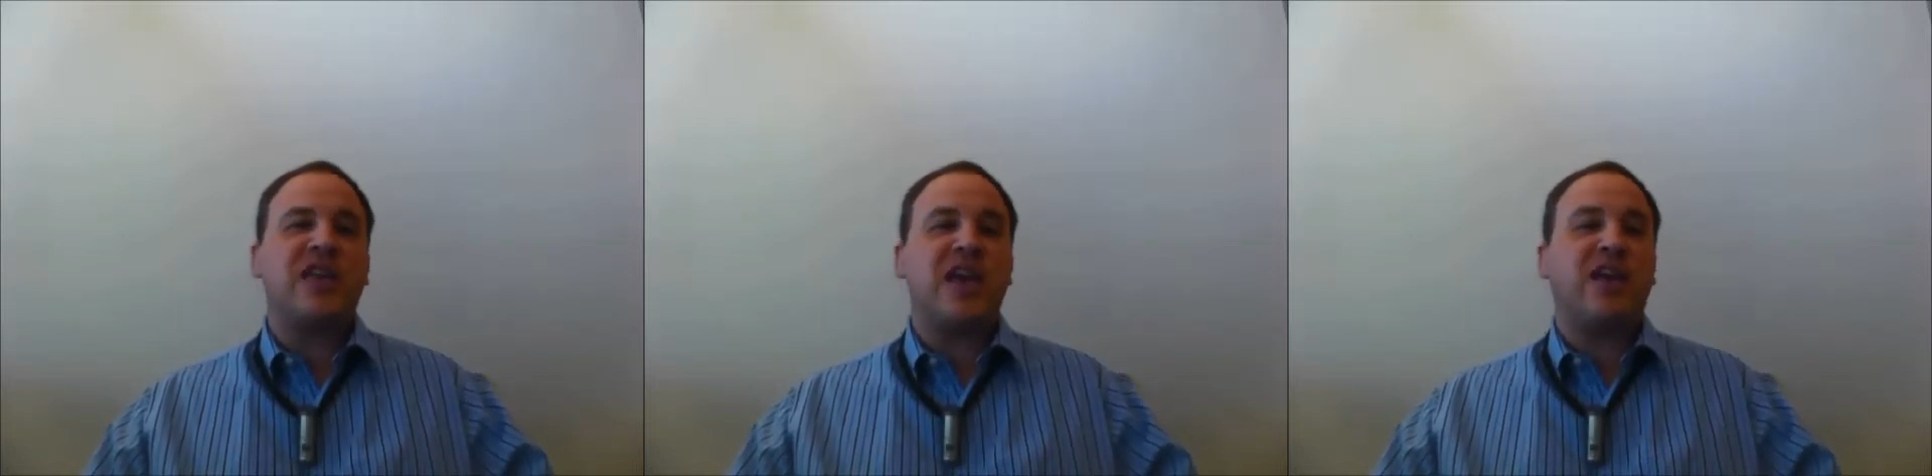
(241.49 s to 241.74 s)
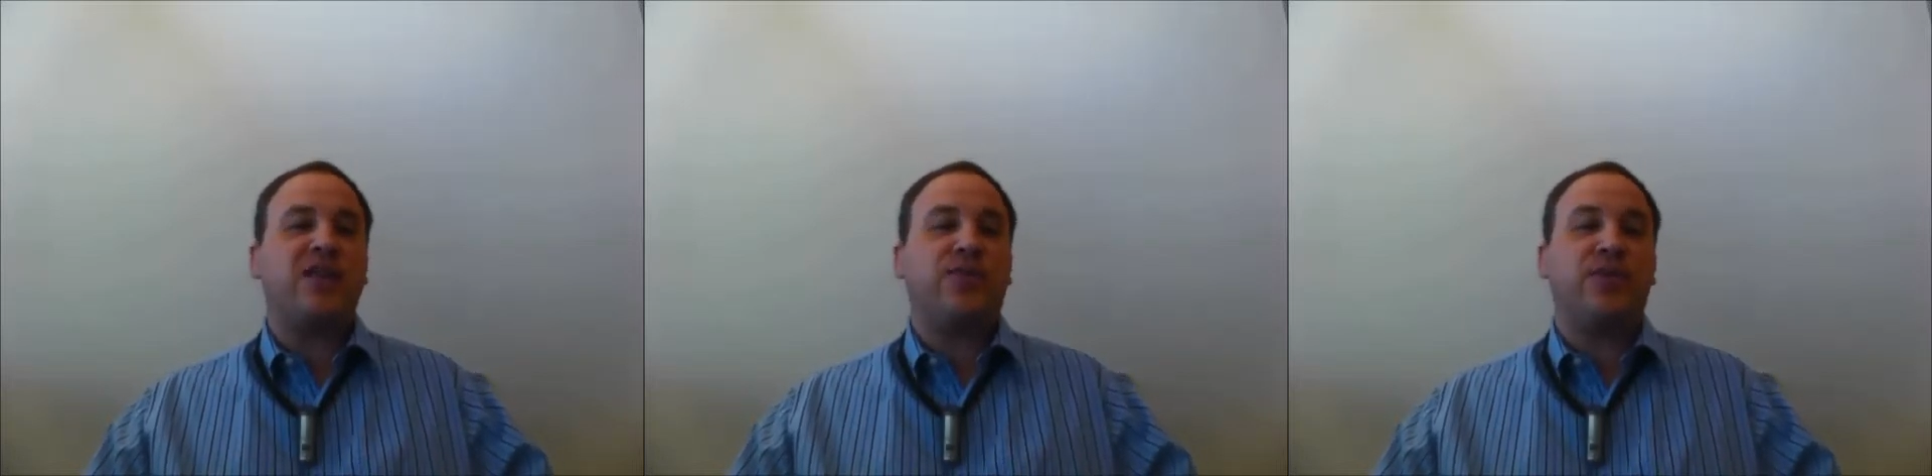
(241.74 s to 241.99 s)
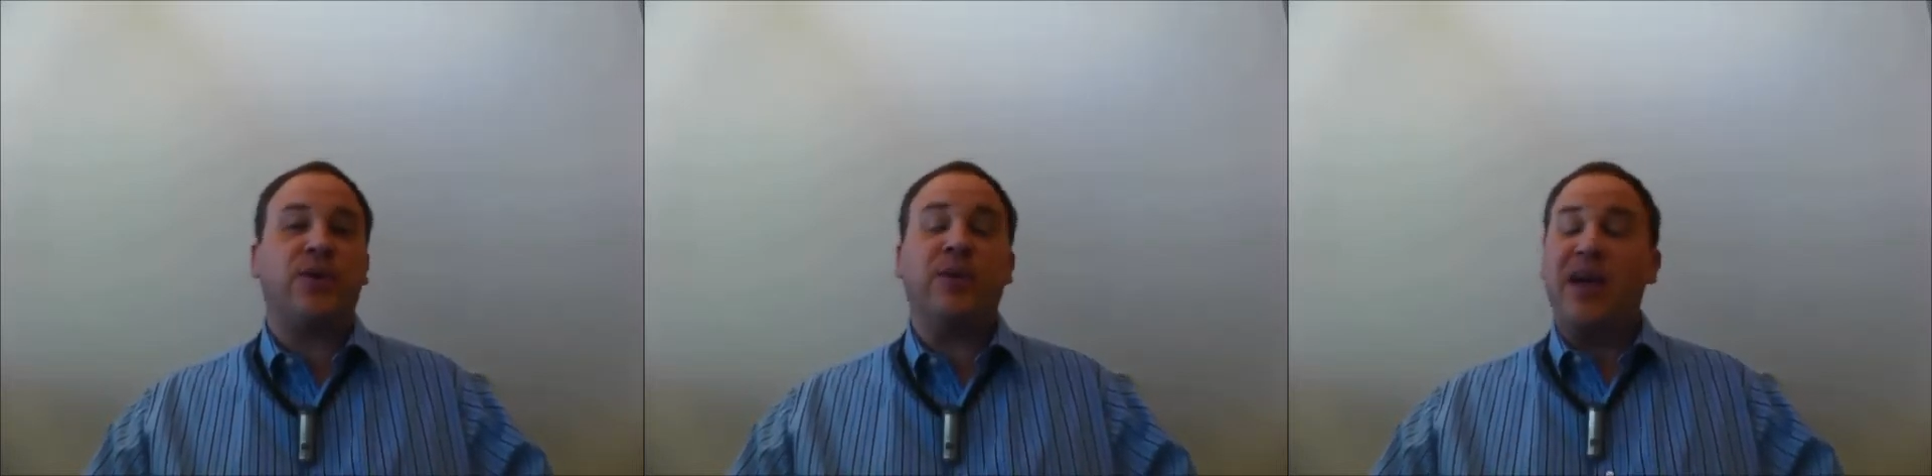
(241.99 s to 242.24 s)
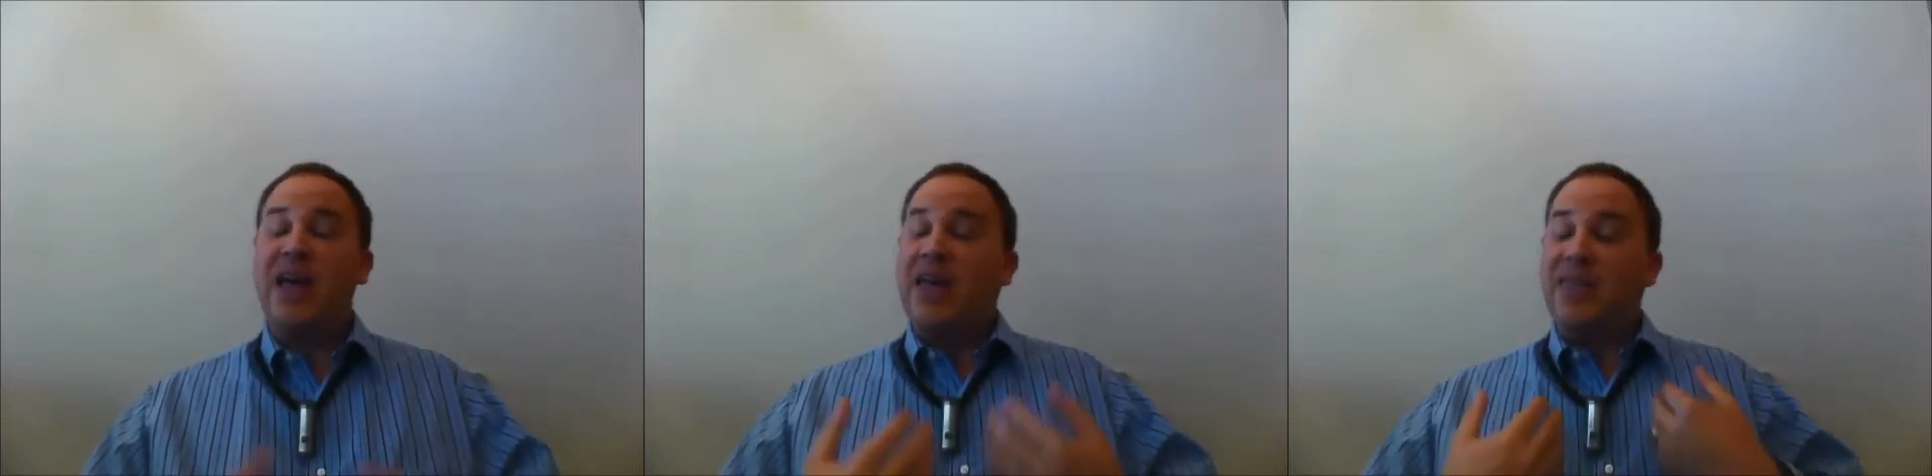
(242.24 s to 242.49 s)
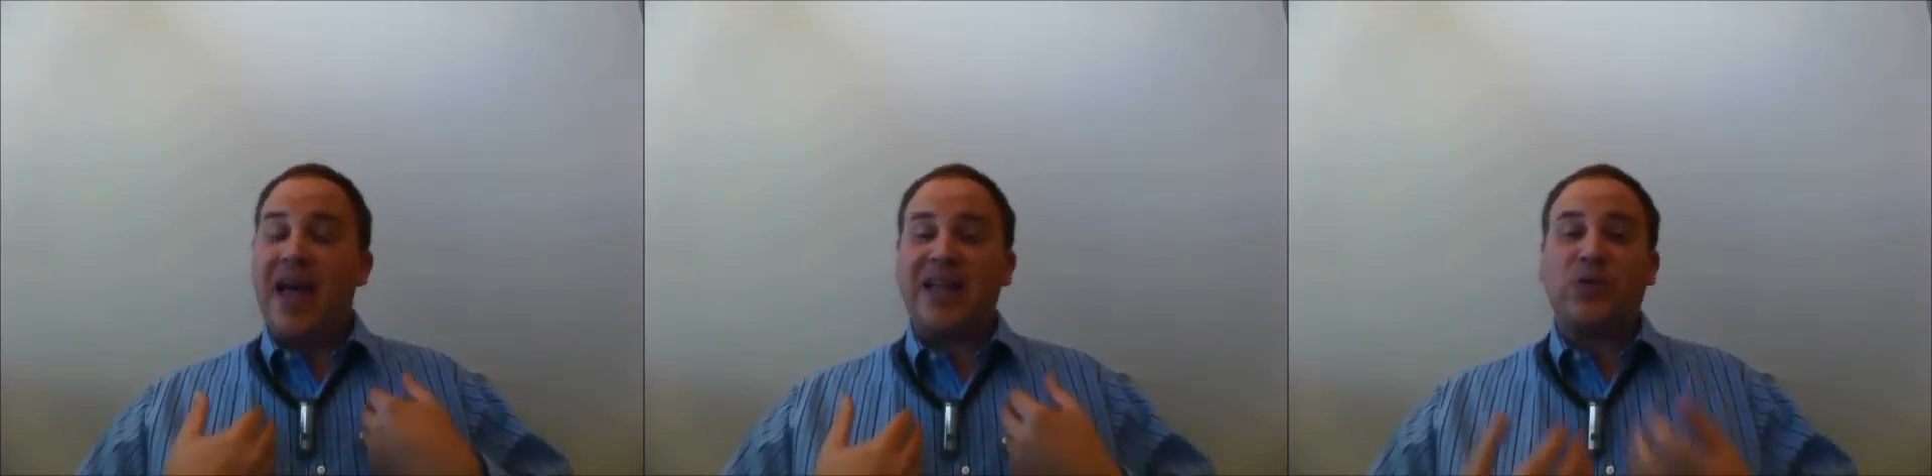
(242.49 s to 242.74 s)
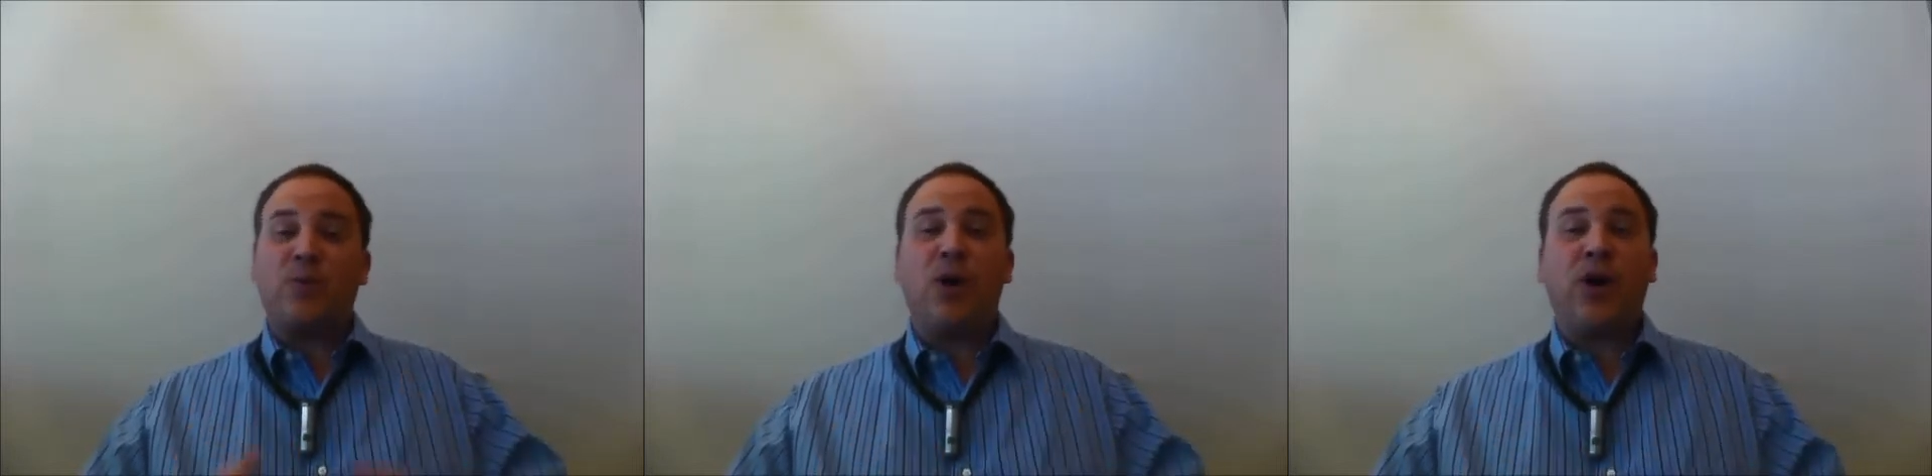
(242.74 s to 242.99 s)
can't get through,
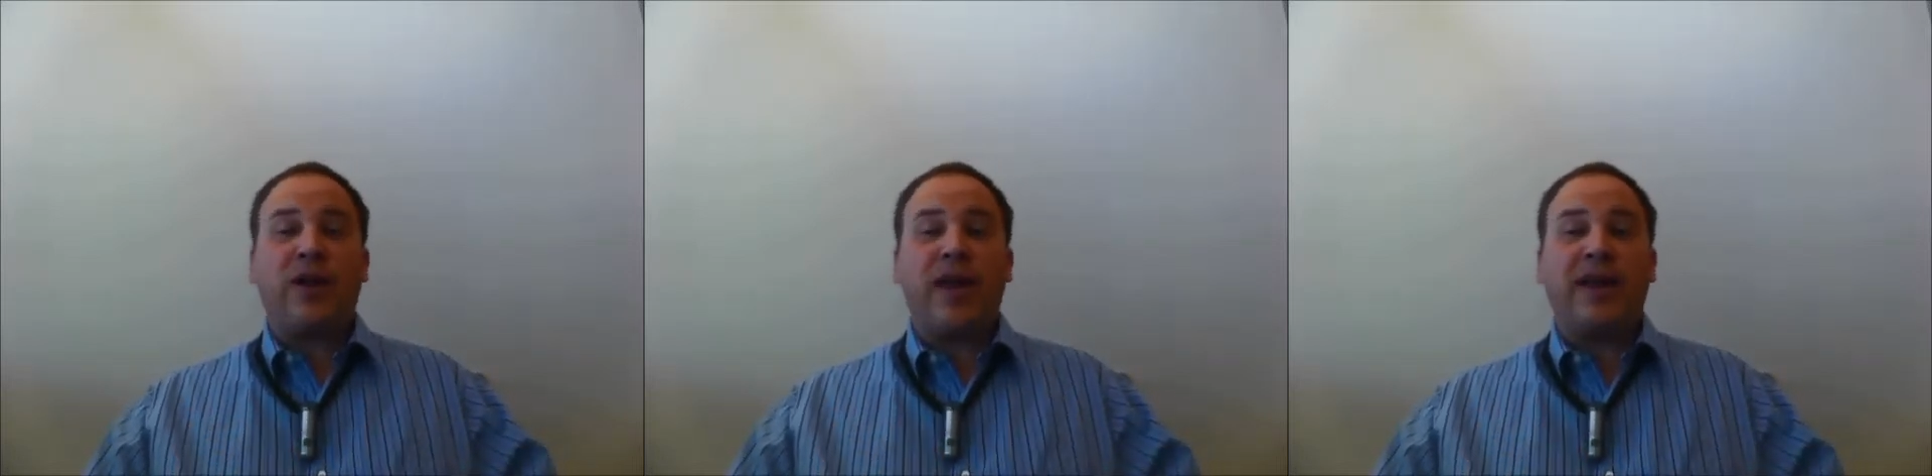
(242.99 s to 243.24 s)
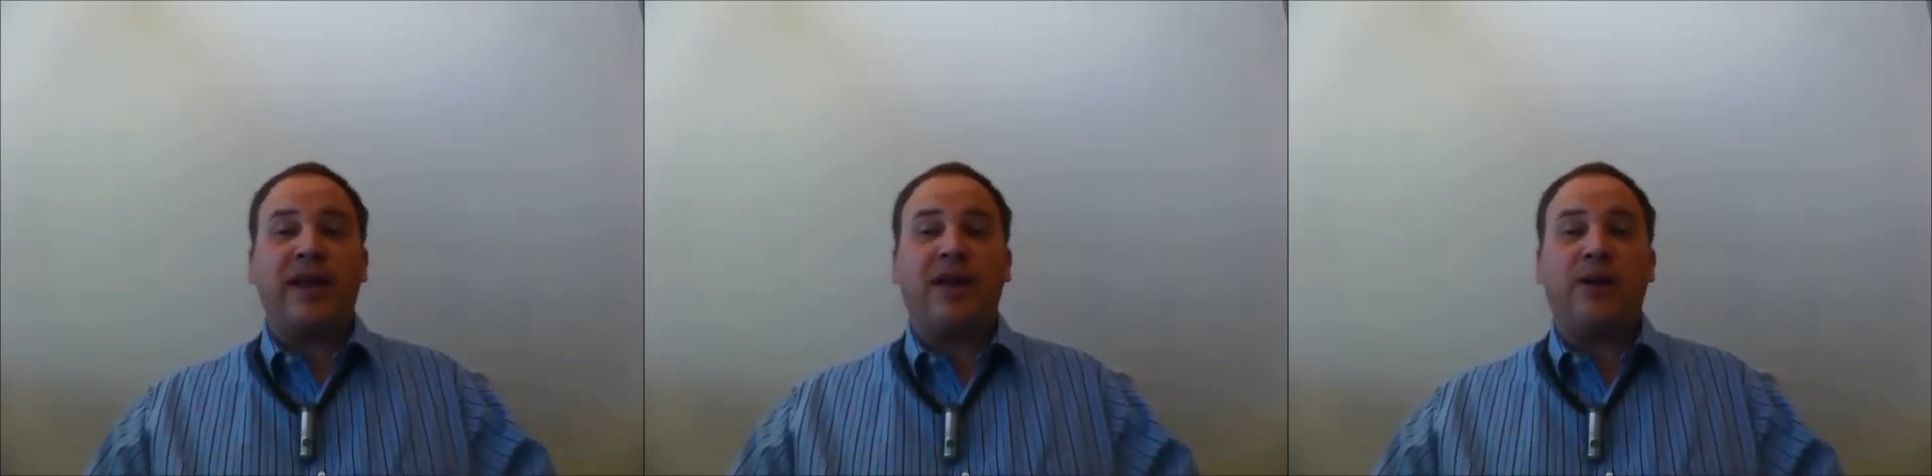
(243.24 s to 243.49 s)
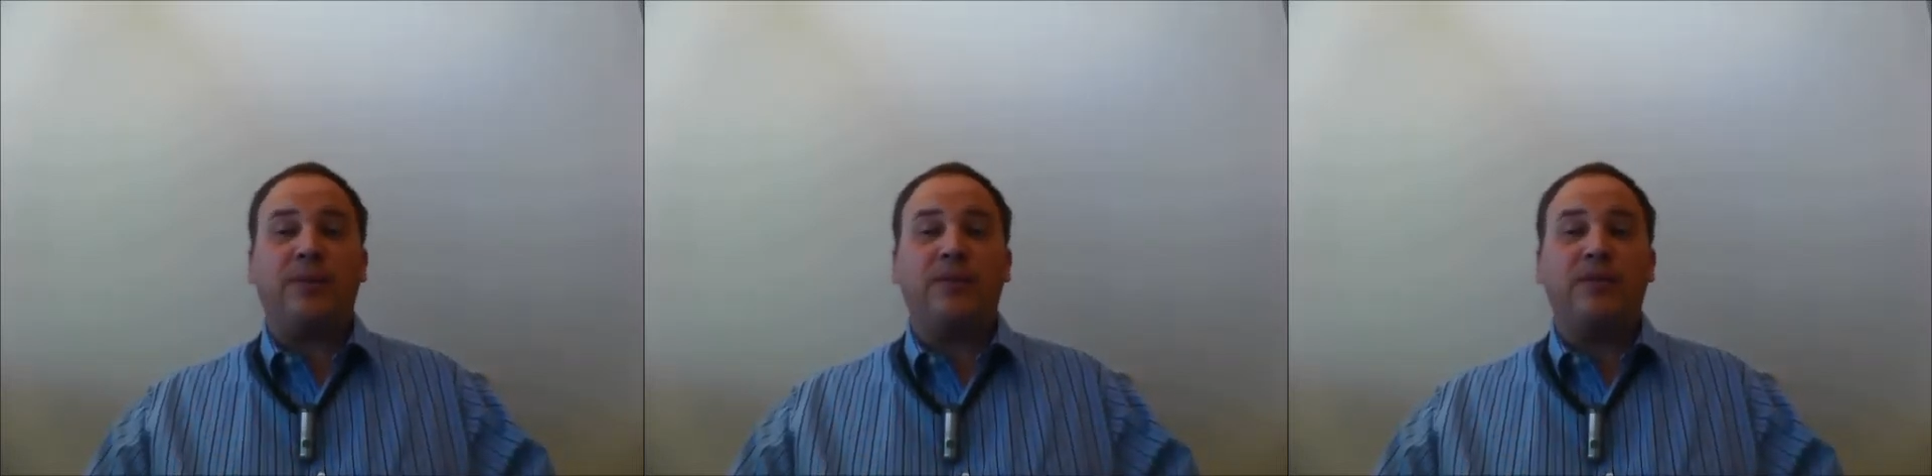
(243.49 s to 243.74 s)
that's where Mark and I can help.